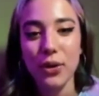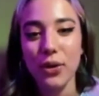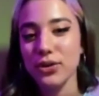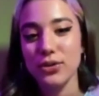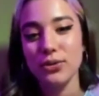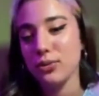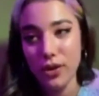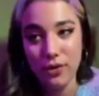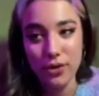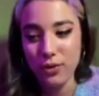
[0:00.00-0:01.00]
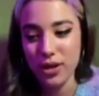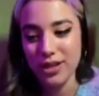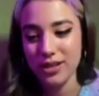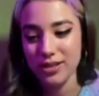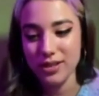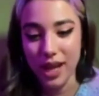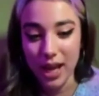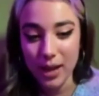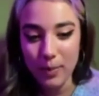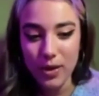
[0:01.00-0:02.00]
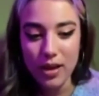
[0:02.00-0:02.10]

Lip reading: or just whenever you wanted an escape.